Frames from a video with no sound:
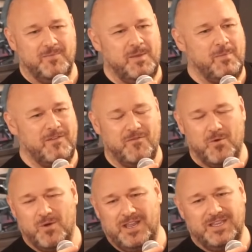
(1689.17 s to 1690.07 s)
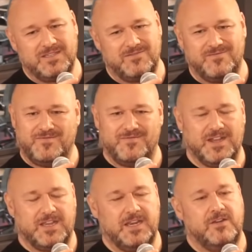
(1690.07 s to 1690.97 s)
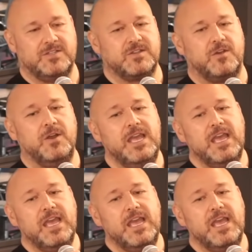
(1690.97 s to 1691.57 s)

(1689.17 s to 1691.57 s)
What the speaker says: I'm in my 40s and fuck, and so